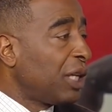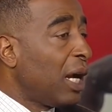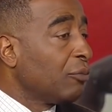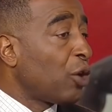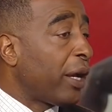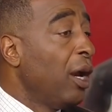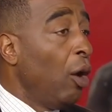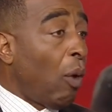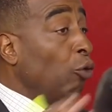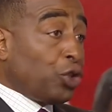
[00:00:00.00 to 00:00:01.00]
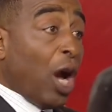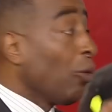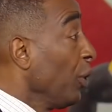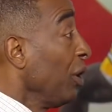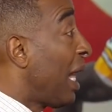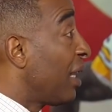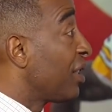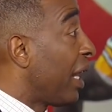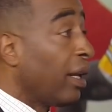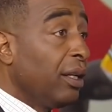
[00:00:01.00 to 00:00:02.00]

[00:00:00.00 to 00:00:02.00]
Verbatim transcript: contract. Won't y'all realize that?